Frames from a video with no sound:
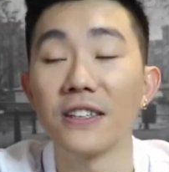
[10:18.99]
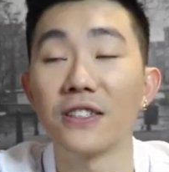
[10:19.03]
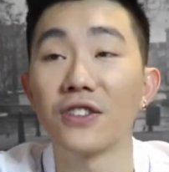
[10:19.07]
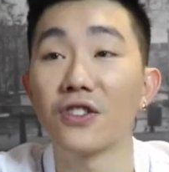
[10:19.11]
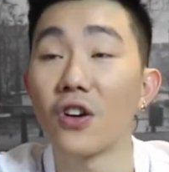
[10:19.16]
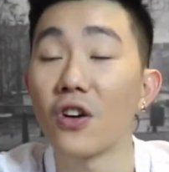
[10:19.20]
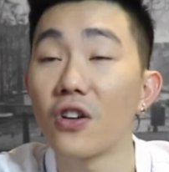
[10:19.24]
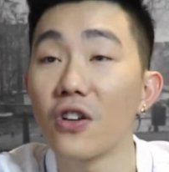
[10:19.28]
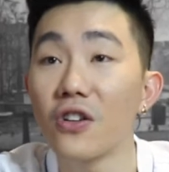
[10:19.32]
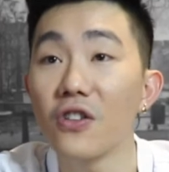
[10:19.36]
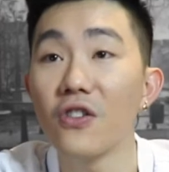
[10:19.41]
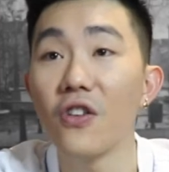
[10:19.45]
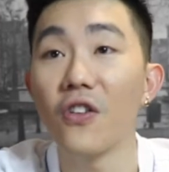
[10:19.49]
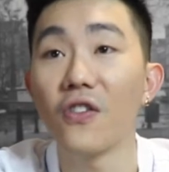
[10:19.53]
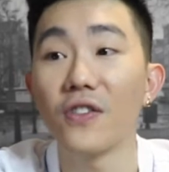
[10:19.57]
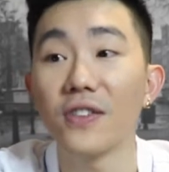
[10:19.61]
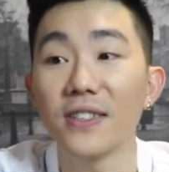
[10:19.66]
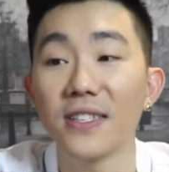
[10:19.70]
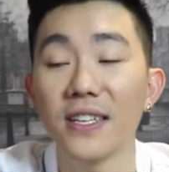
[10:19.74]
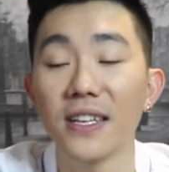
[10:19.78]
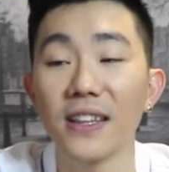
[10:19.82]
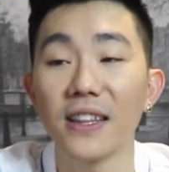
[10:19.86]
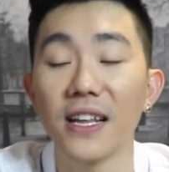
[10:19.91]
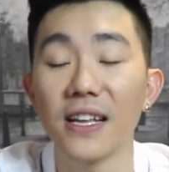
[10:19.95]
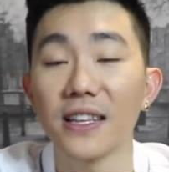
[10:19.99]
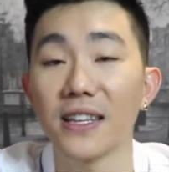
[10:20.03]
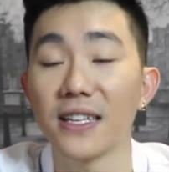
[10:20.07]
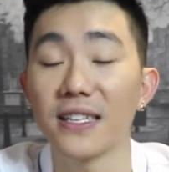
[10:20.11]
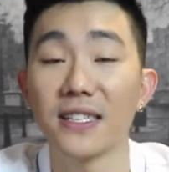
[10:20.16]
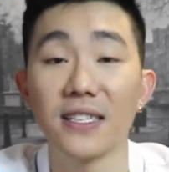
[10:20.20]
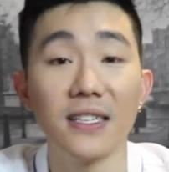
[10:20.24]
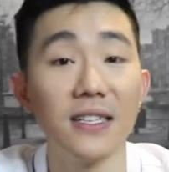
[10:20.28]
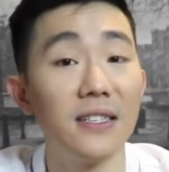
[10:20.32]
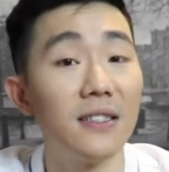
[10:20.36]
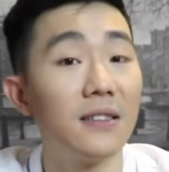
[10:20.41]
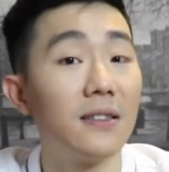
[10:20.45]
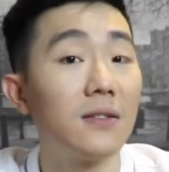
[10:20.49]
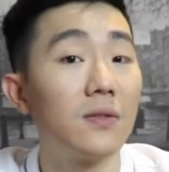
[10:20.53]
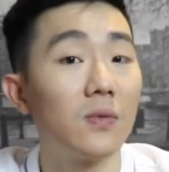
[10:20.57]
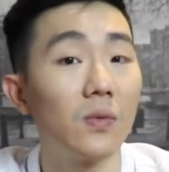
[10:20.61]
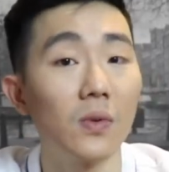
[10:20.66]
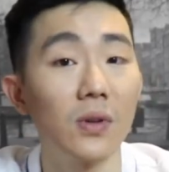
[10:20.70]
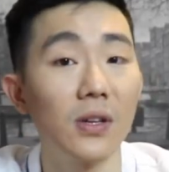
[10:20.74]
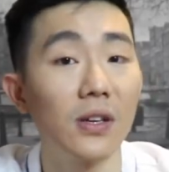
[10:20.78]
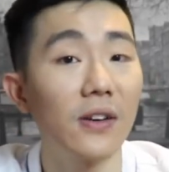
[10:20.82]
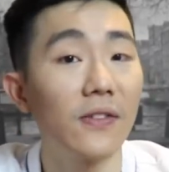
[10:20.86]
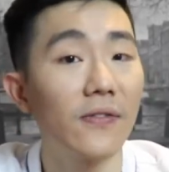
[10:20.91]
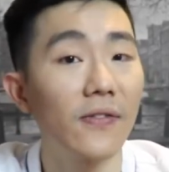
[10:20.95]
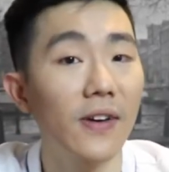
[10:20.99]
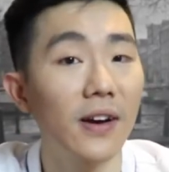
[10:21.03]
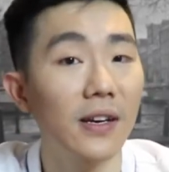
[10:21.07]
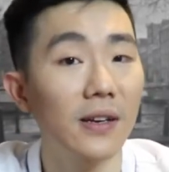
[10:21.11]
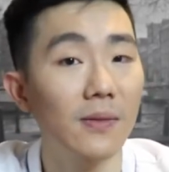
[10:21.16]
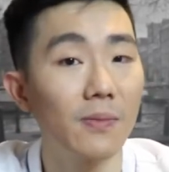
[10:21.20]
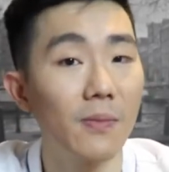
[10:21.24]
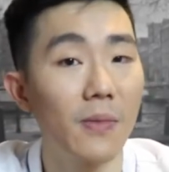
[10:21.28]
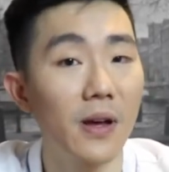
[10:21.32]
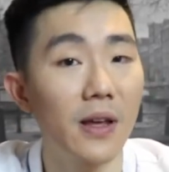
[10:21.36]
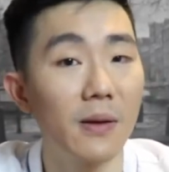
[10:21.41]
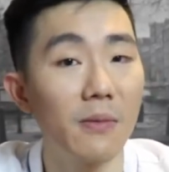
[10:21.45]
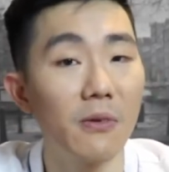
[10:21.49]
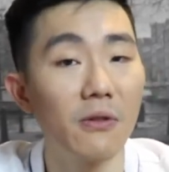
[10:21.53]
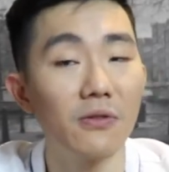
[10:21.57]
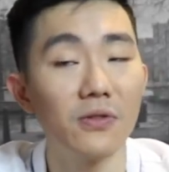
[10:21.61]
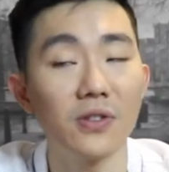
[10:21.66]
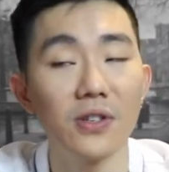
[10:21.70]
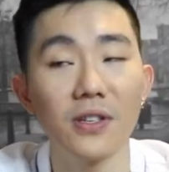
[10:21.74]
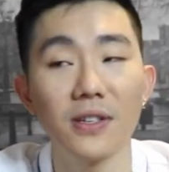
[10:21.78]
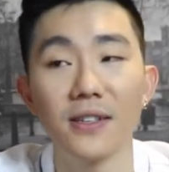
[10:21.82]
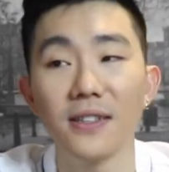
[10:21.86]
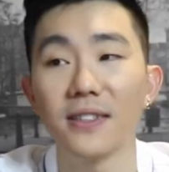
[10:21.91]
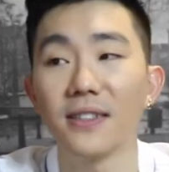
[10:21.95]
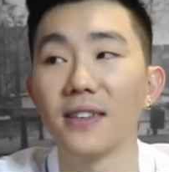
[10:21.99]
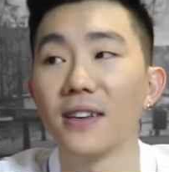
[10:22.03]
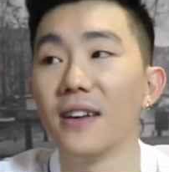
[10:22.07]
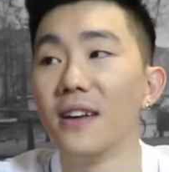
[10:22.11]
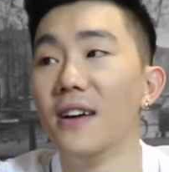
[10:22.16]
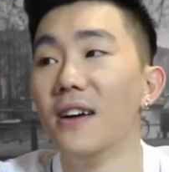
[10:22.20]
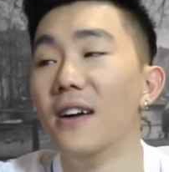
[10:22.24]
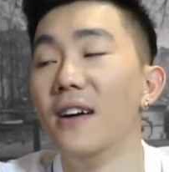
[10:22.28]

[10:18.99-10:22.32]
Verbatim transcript: I started noticing that the seasons really affect my emotions.